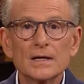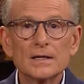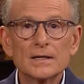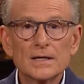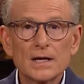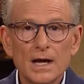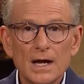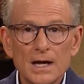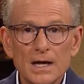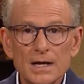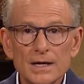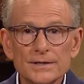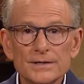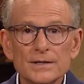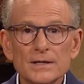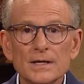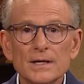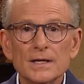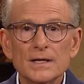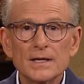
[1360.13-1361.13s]

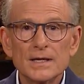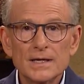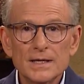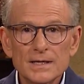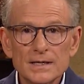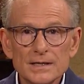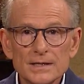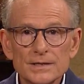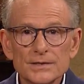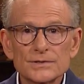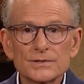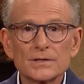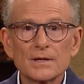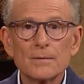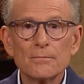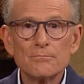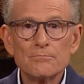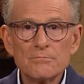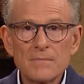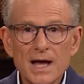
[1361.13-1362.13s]
God is
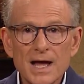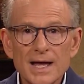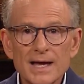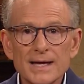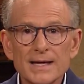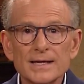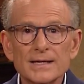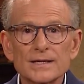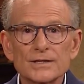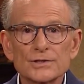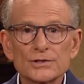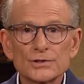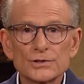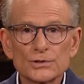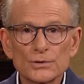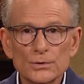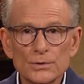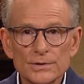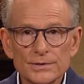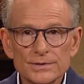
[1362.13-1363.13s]
my
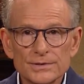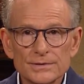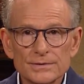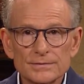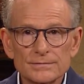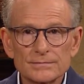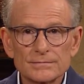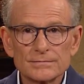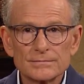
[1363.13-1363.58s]
source.